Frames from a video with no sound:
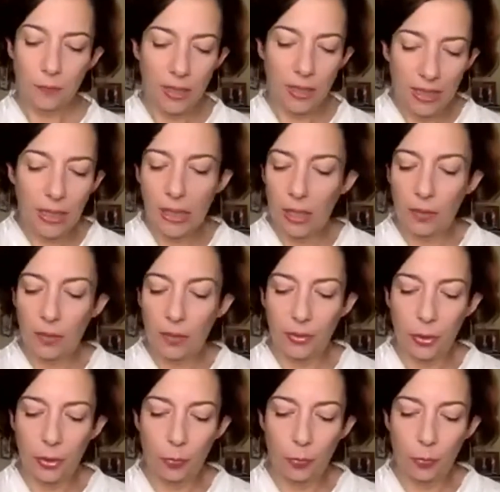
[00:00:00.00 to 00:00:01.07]
key year
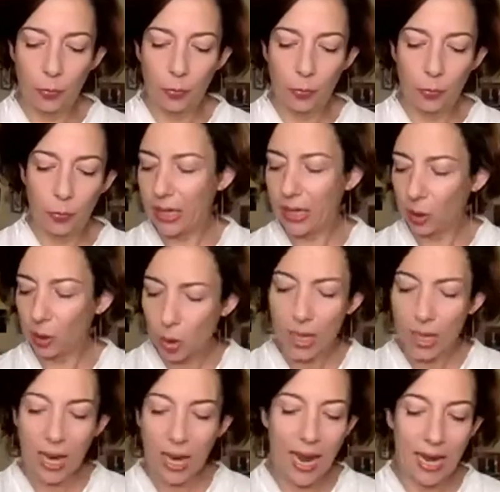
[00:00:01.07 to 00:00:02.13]
for the region. You
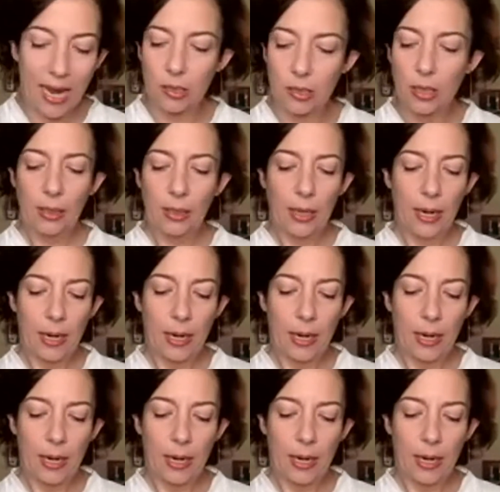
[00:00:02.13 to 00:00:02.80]
can look at